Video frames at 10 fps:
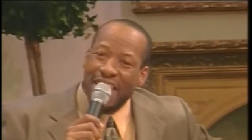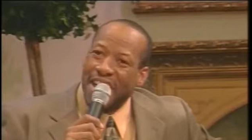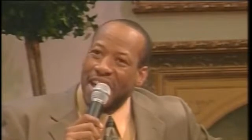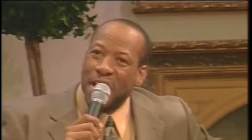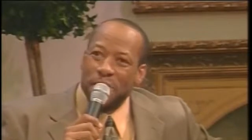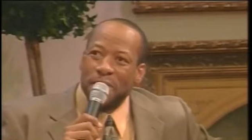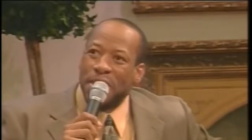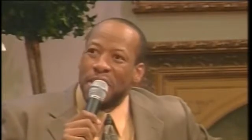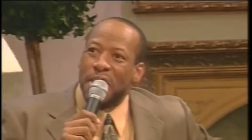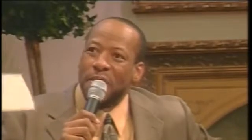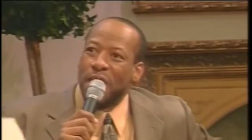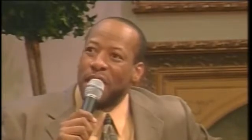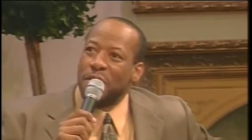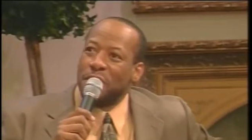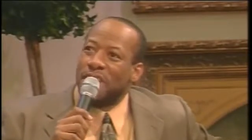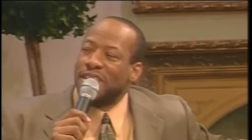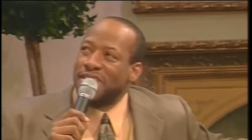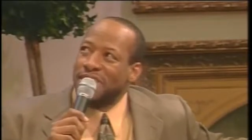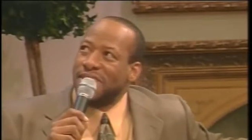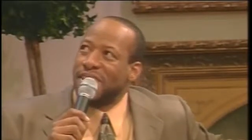And, you know, I know kids
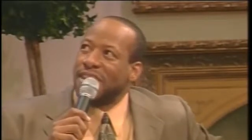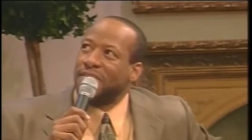these days